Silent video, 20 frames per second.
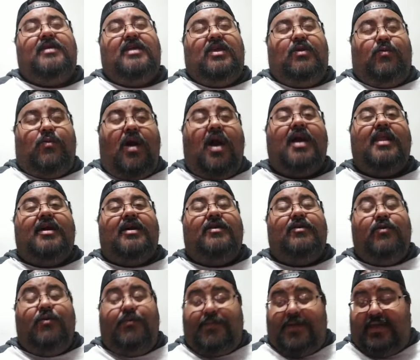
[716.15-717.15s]

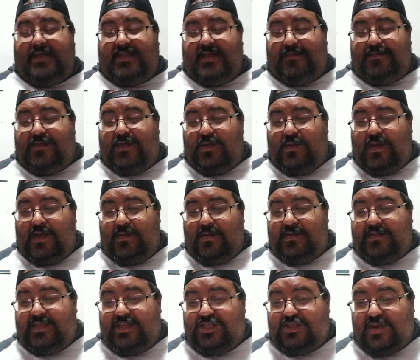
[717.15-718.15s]
Iwata who picked up the win
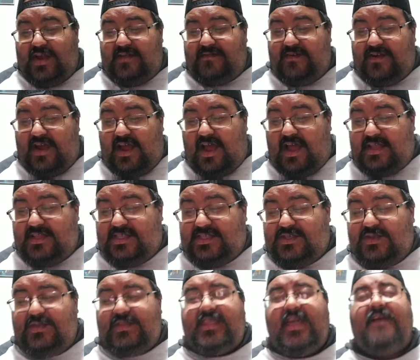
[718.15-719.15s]
with the driver
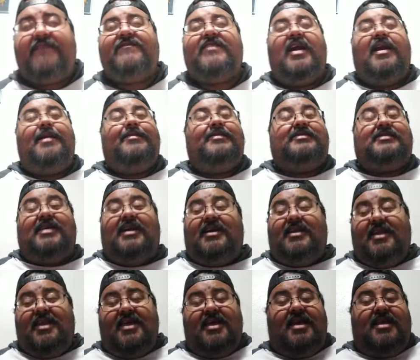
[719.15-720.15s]
onto Death Yamasan
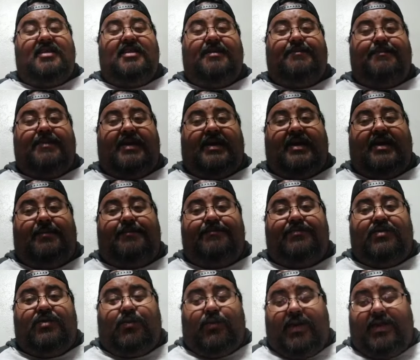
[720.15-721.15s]
that pick up
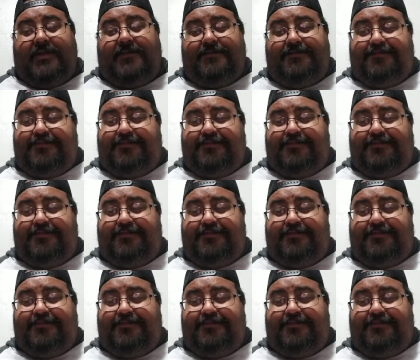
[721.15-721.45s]
the win.